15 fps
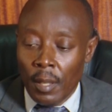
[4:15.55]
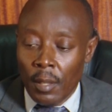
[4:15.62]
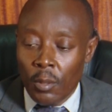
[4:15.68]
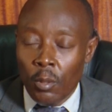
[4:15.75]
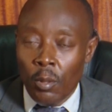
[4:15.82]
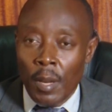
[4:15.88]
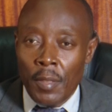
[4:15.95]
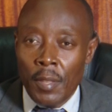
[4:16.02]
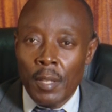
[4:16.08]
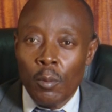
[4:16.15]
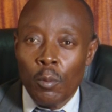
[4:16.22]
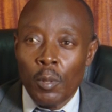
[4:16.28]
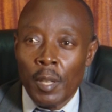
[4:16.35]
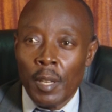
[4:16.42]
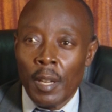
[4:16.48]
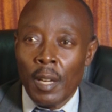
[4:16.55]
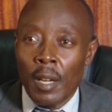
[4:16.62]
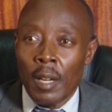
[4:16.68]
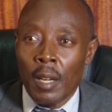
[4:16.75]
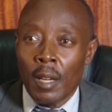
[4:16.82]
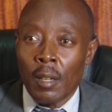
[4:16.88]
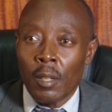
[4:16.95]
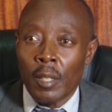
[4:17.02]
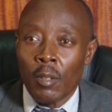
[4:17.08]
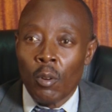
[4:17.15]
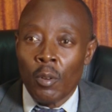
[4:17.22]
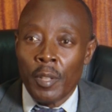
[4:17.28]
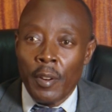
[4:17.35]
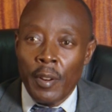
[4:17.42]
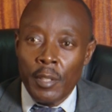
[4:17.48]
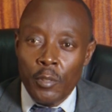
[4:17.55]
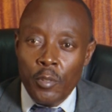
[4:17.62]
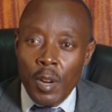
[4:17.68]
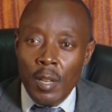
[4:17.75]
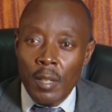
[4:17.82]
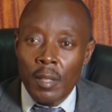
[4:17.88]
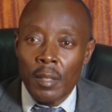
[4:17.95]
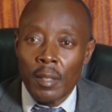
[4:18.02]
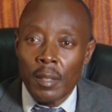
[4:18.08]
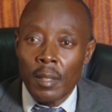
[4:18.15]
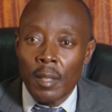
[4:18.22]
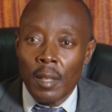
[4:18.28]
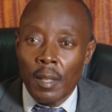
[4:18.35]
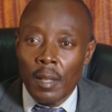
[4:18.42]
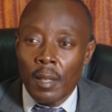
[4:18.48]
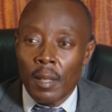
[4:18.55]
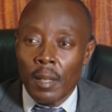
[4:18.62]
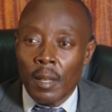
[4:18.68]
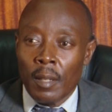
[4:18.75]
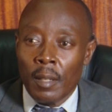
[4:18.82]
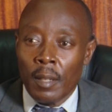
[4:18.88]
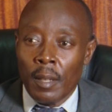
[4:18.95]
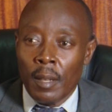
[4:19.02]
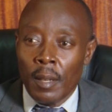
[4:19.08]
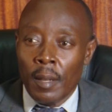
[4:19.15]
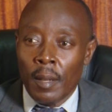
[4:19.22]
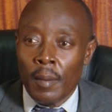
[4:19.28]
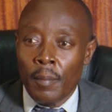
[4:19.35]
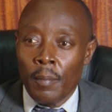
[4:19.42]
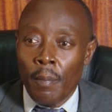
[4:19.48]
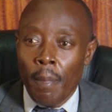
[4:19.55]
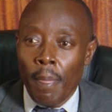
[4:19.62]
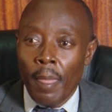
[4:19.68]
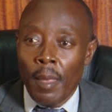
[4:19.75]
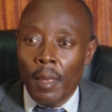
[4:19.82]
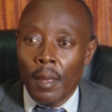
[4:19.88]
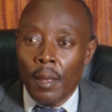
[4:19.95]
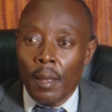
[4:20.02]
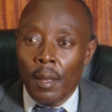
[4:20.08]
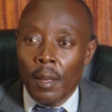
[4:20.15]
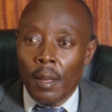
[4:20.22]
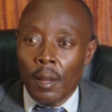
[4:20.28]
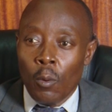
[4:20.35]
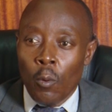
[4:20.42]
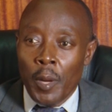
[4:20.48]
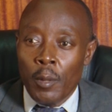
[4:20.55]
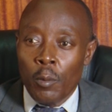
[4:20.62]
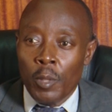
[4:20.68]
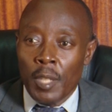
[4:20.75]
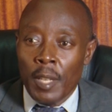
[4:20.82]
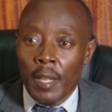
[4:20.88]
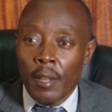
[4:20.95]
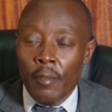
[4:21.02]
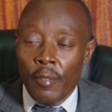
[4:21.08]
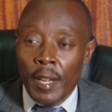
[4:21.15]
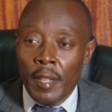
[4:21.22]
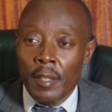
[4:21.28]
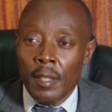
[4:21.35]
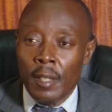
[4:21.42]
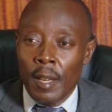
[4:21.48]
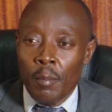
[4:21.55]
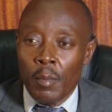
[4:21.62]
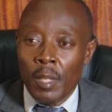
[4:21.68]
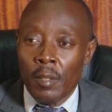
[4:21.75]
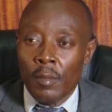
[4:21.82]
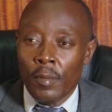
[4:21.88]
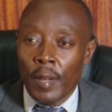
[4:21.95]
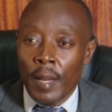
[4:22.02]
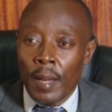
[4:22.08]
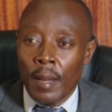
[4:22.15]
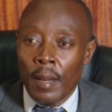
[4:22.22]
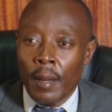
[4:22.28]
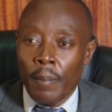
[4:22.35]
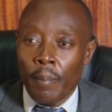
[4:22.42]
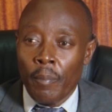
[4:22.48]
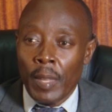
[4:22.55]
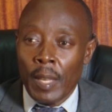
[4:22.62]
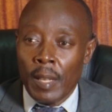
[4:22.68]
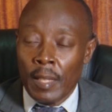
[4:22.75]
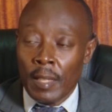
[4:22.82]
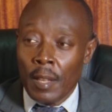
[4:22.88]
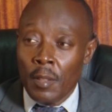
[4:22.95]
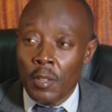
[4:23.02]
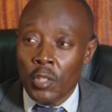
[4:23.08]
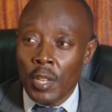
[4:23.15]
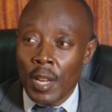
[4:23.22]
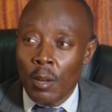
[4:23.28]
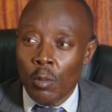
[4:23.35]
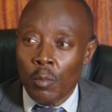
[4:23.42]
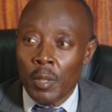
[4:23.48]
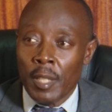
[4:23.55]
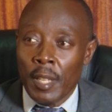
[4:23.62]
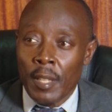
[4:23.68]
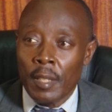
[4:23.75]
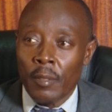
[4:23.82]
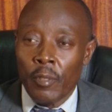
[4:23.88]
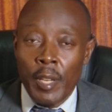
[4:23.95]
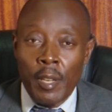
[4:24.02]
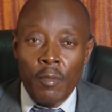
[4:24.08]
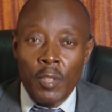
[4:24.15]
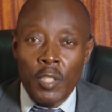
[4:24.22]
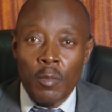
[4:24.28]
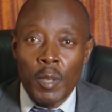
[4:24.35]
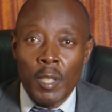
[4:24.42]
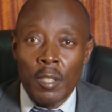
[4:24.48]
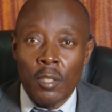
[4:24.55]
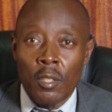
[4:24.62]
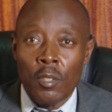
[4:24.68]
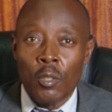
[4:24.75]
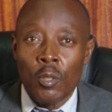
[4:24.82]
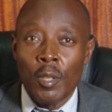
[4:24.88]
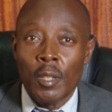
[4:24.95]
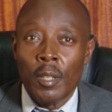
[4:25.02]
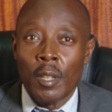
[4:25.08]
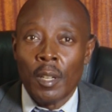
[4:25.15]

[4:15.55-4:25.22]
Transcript: So I think we are on the right track. And when we take FID, I believe later this year we'll be taking final investment decision.